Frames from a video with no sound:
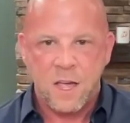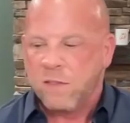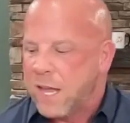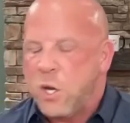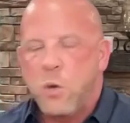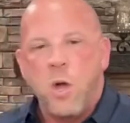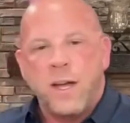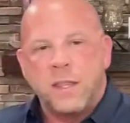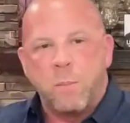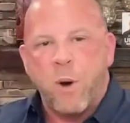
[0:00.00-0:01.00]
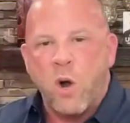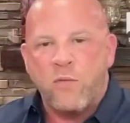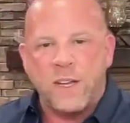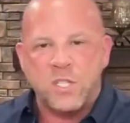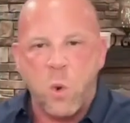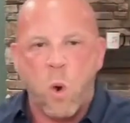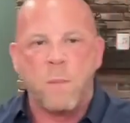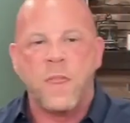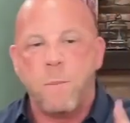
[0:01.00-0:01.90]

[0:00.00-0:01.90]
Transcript: Then you look at the perfect storm of the